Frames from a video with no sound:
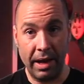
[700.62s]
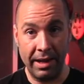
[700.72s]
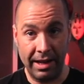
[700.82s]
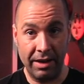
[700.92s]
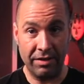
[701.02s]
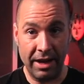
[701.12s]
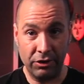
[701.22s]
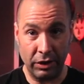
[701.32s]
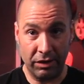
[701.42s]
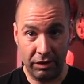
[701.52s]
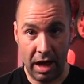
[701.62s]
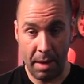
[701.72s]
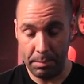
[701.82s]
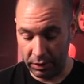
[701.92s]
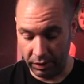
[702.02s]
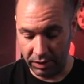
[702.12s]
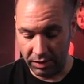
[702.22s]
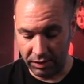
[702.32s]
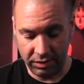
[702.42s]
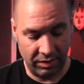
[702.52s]
and it is actually slop, because
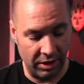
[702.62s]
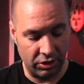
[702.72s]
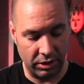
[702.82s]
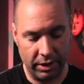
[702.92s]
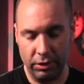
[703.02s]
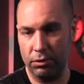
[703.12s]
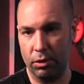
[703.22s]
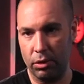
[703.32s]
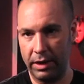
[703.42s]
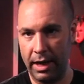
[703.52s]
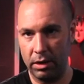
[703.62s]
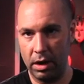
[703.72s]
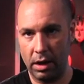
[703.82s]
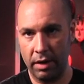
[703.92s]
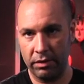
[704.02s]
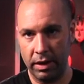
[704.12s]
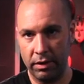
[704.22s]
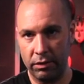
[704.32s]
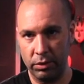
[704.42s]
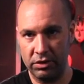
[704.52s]
this is digitally controlled analog
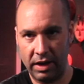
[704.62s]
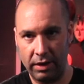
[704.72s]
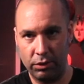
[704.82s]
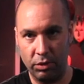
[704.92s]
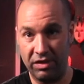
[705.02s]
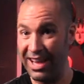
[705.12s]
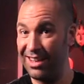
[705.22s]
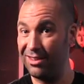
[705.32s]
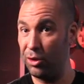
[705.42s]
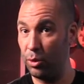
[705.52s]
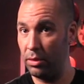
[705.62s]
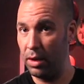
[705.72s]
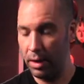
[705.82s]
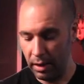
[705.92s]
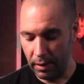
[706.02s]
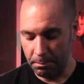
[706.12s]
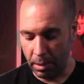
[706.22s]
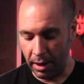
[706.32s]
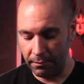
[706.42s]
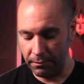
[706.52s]
oscillators, which tend to stay in tune,
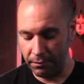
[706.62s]
but